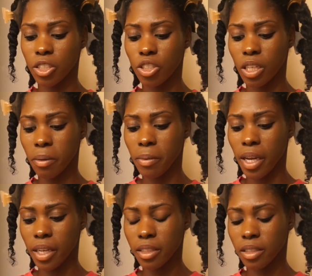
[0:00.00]
and at this
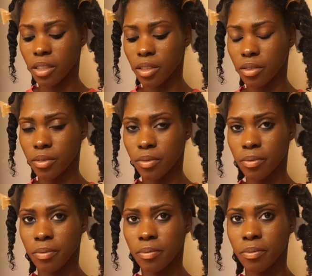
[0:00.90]
point my whole
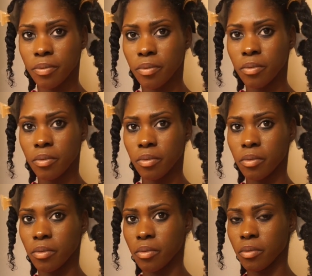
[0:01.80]
head has been
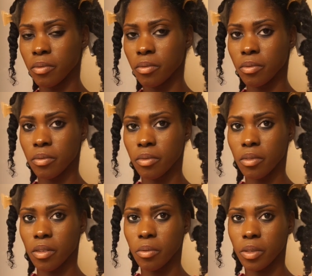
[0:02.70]
cleansed,
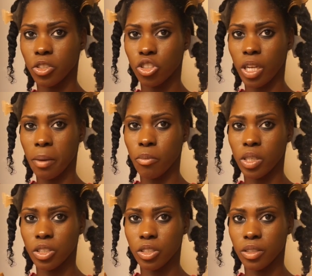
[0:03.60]
and I'm
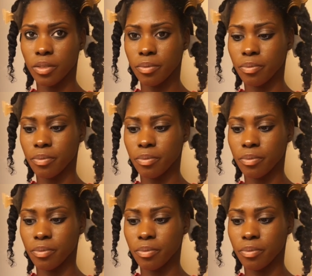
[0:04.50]
doing a